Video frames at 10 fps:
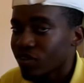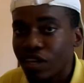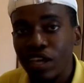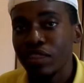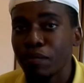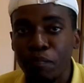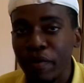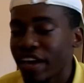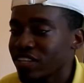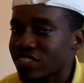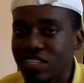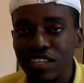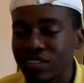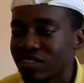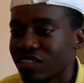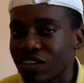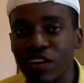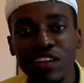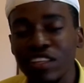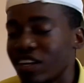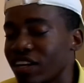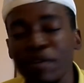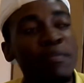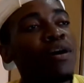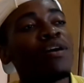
In the back seat of the limo.